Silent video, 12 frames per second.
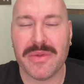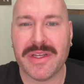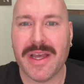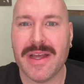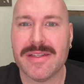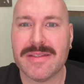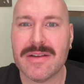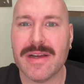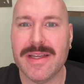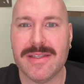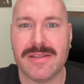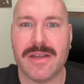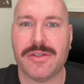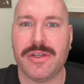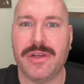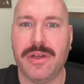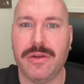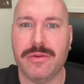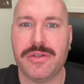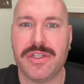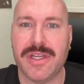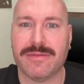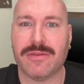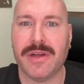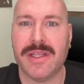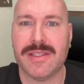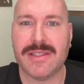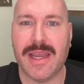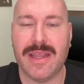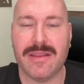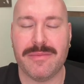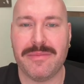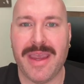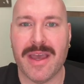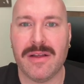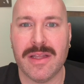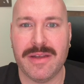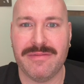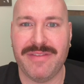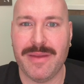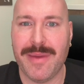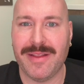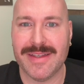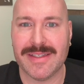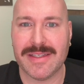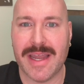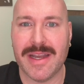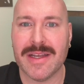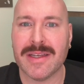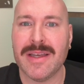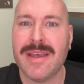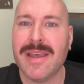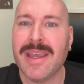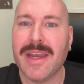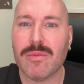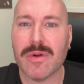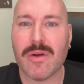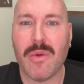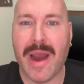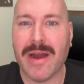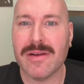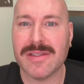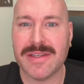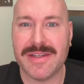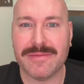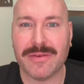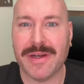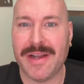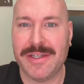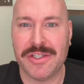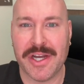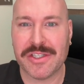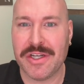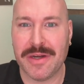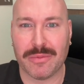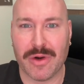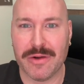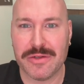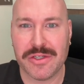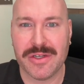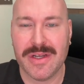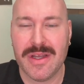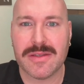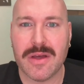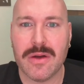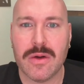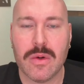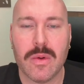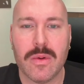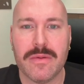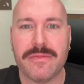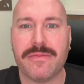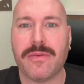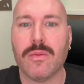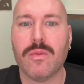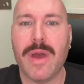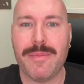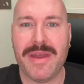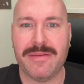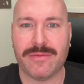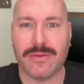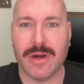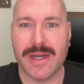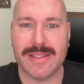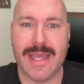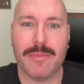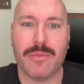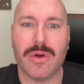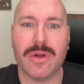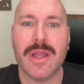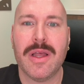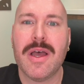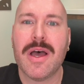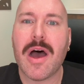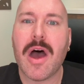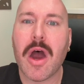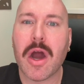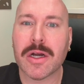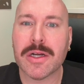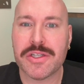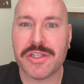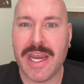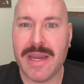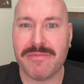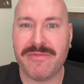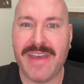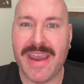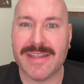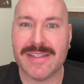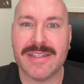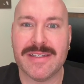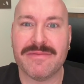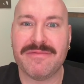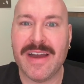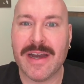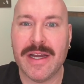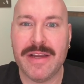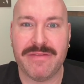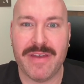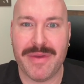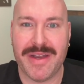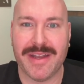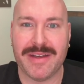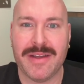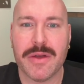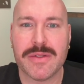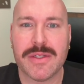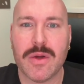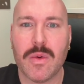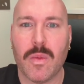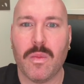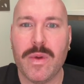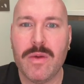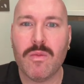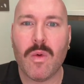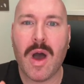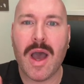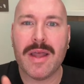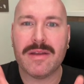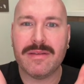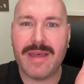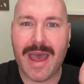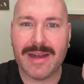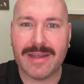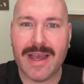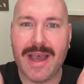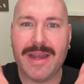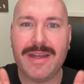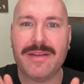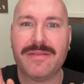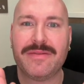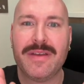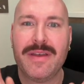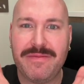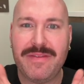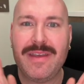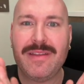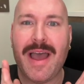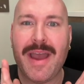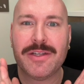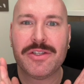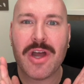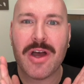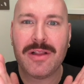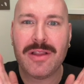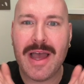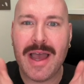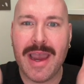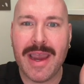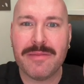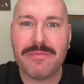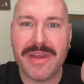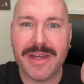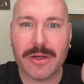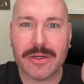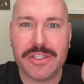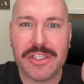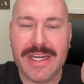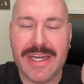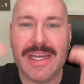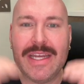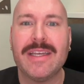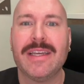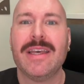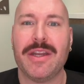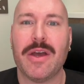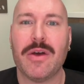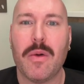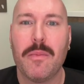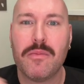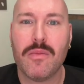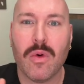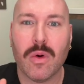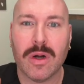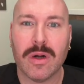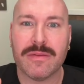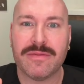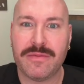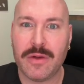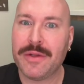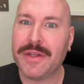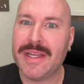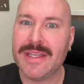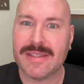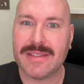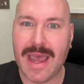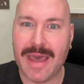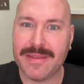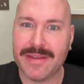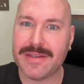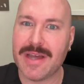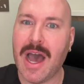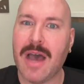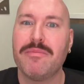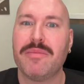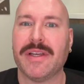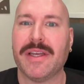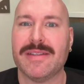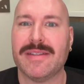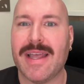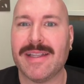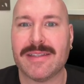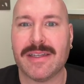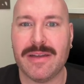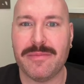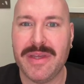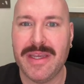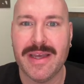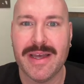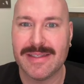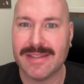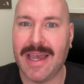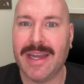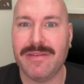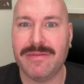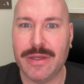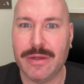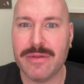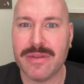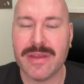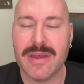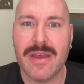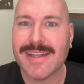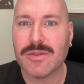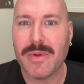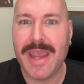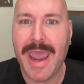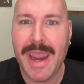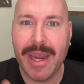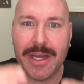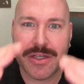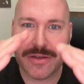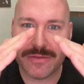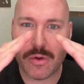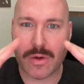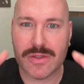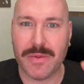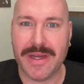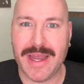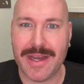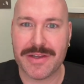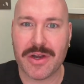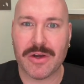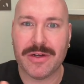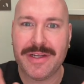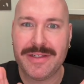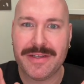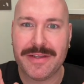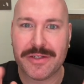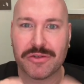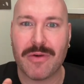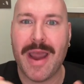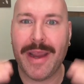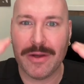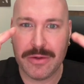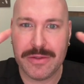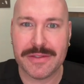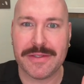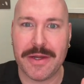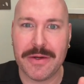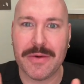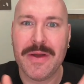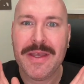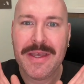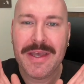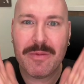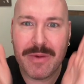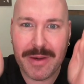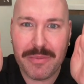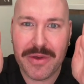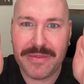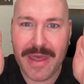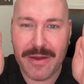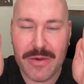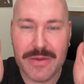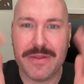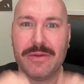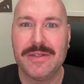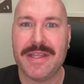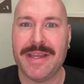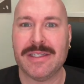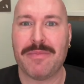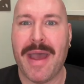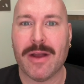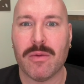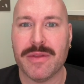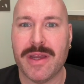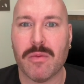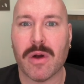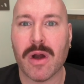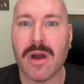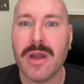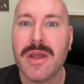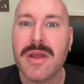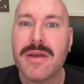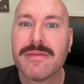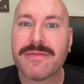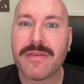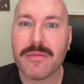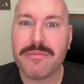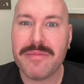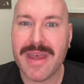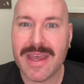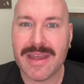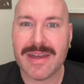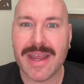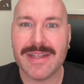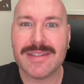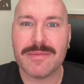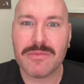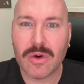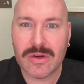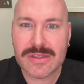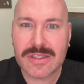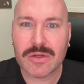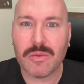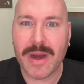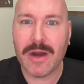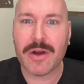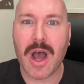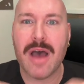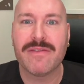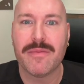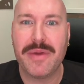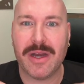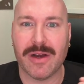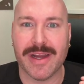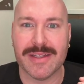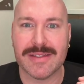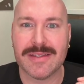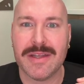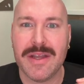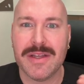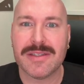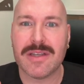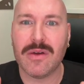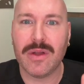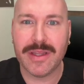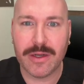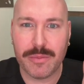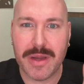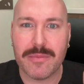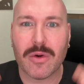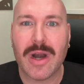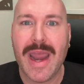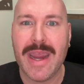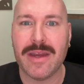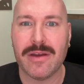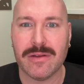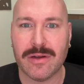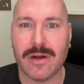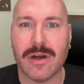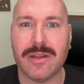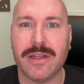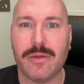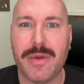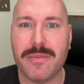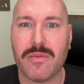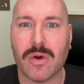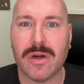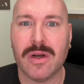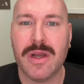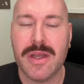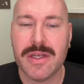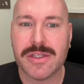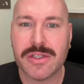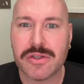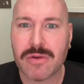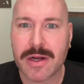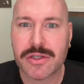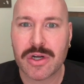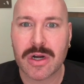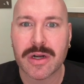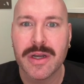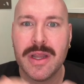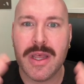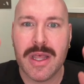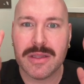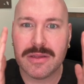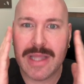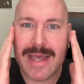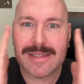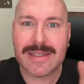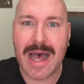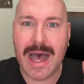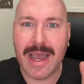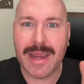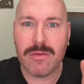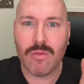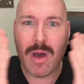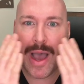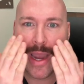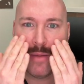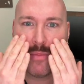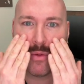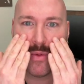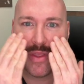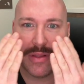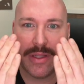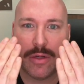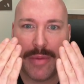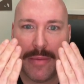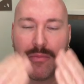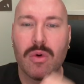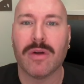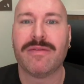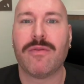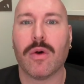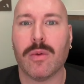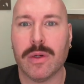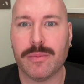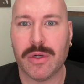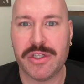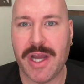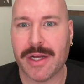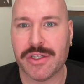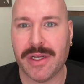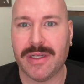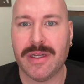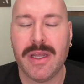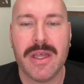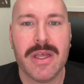Because there is such a huge difference in the male and female aesthetic, it requires a different injection approach. So for women, for example, a heart-shaped face is very feminine. So we want that kind of V-line jawline, bigger cheek, more fullness at the top, because that's going to be a sign of youth. As we age, of course, we kind of turn into the triangle. So we want to put those things back where they were. For men, it's a more squared off appearance. So a little bit more angular, a little bit more structured, less high and wide, but with a little bit more forward projection.